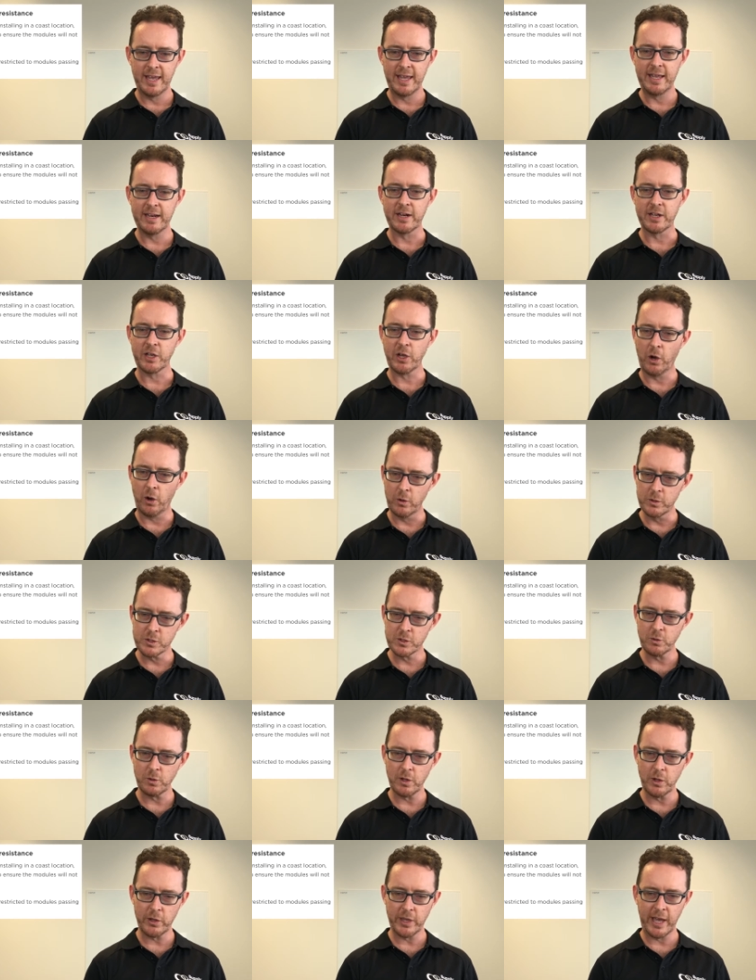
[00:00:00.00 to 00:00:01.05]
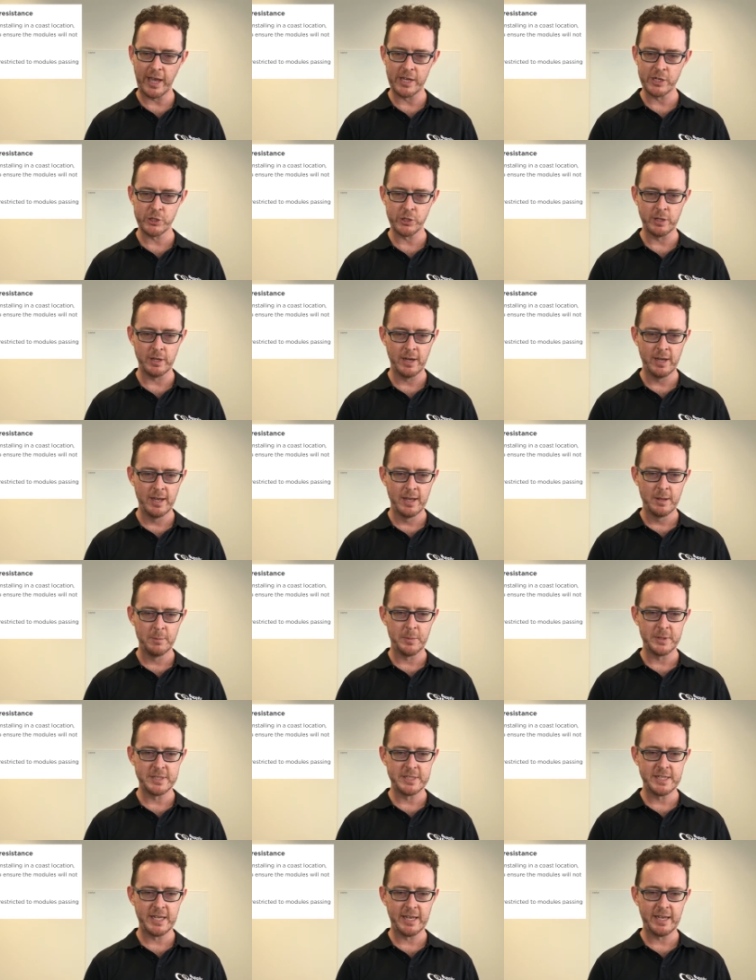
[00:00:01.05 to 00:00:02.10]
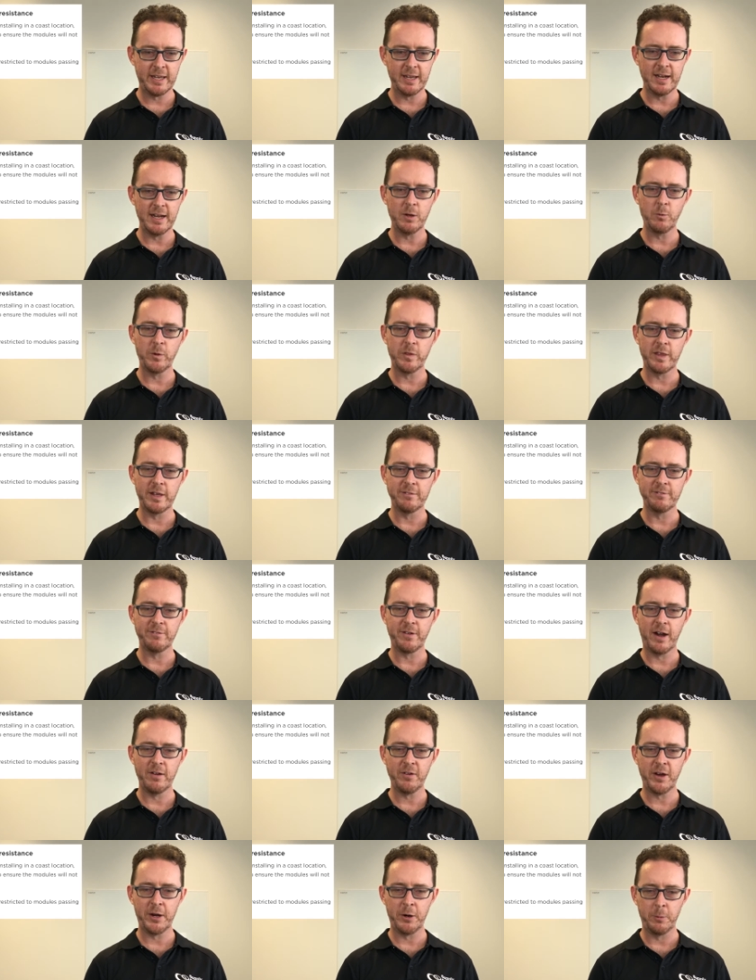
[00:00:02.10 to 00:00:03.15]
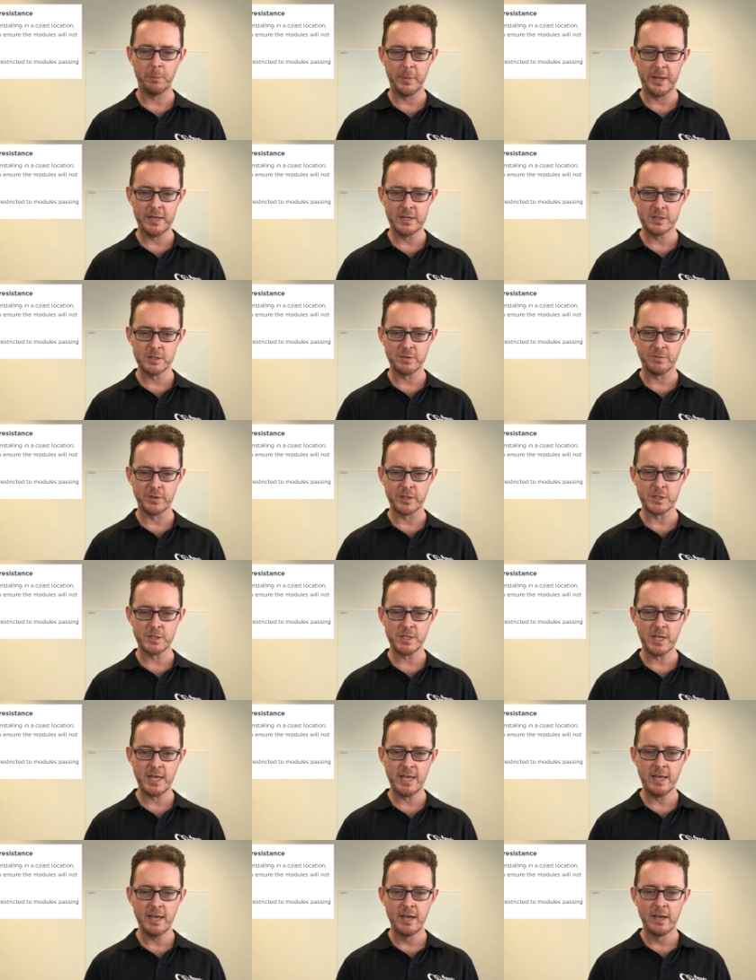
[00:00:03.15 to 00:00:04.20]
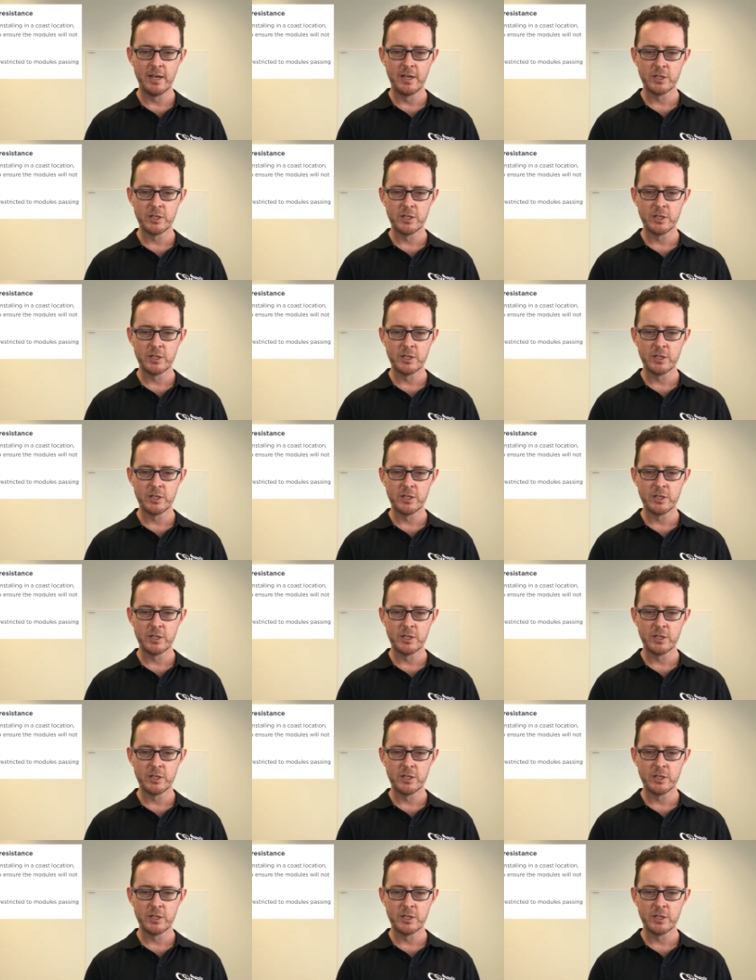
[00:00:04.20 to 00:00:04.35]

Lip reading: in a coastal location, particularly within 500 meters of the sea,